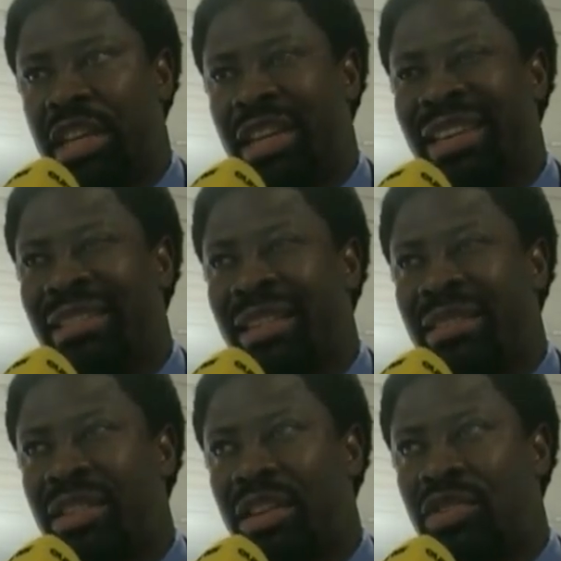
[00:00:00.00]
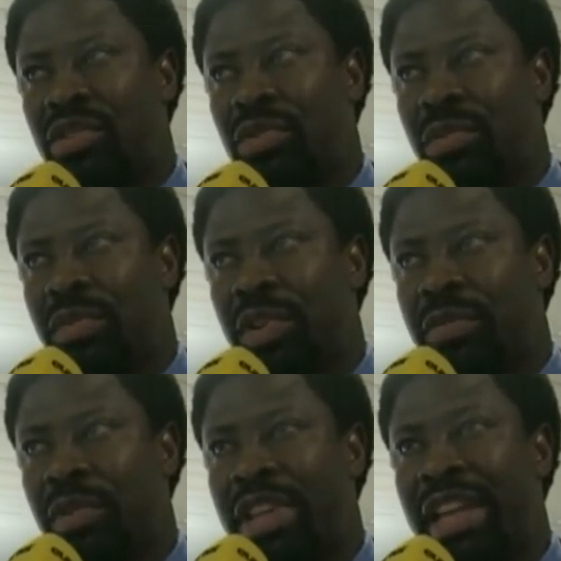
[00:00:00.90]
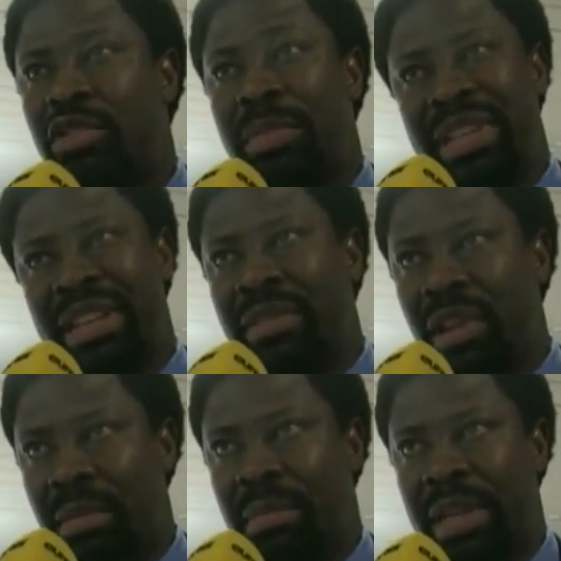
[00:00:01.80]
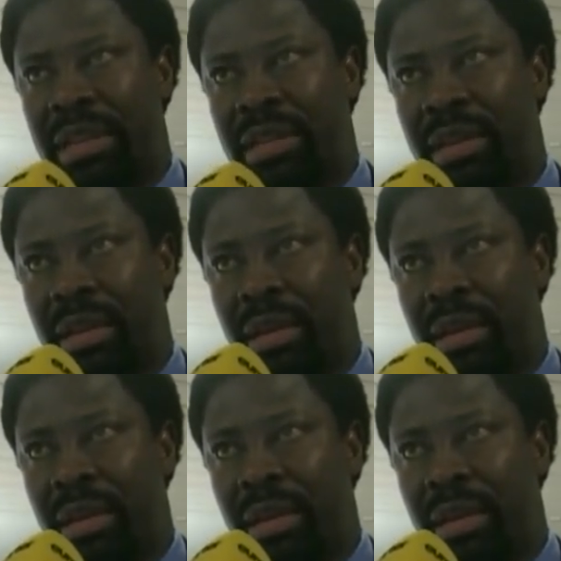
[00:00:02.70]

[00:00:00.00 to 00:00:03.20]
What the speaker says: is just to for there to be development,